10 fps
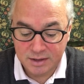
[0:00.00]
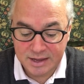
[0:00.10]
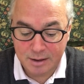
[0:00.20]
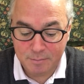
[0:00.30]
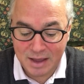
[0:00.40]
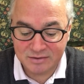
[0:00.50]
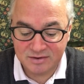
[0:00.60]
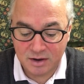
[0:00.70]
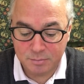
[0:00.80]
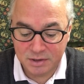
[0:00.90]
Yet
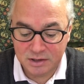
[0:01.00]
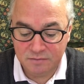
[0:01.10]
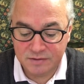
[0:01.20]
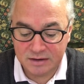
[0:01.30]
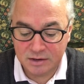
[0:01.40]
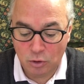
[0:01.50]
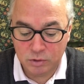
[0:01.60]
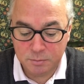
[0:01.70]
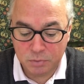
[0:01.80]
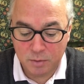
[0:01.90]
Bastiat believed that the
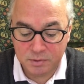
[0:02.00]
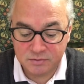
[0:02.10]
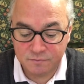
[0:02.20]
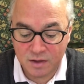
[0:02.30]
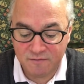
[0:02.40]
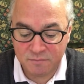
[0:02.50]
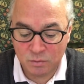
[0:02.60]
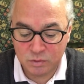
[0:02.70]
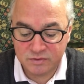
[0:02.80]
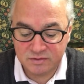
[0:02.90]
only purpose of
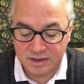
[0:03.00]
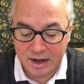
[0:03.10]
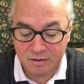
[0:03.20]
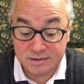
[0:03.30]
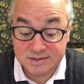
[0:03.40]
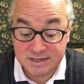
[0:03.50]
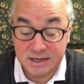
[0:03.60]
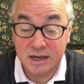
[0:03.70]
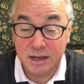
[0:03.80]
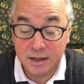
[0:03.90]
government was to
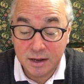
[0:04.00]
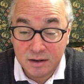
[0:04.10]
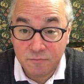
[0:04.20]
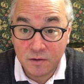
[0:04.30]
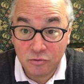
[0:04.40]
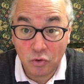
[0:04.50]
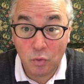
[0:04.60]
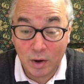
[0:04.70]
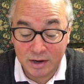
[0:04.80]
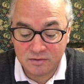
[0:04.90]
guarantee individual
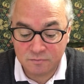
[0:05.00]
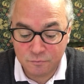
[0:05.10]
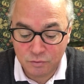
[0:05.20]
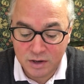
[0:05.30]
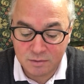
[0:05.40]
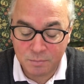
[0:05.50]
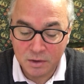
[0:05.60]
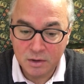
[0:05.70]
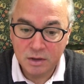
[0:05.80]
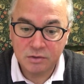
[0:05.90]
rights and freedom.
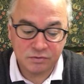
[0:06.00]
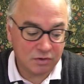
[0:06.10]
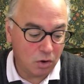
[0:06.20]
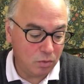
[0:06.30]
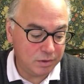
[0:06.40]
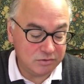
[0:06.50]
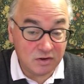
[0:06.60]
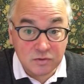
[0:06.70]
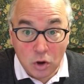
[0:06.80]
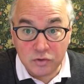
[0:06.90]
So it
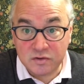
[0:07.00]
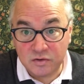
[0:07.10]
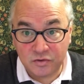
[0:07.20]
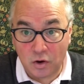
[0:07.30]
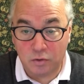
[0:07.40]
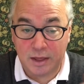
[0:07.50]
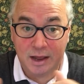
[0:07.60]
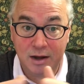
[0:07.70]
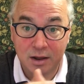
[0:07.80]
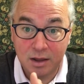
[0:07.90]
just goes to show
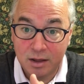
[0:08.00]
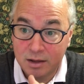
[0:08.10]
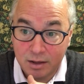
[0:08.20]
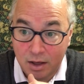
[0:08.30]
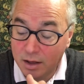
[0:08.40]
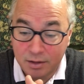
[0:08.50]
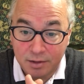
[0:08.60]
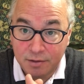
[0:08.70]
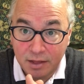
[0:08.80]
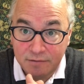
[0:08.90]
that
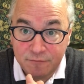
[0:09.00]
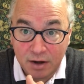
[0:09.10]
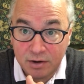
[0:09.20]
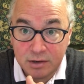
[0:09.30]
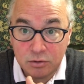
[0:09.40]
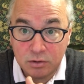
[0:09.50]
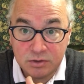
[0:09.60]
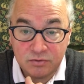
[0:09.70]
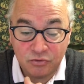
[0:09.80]
very little has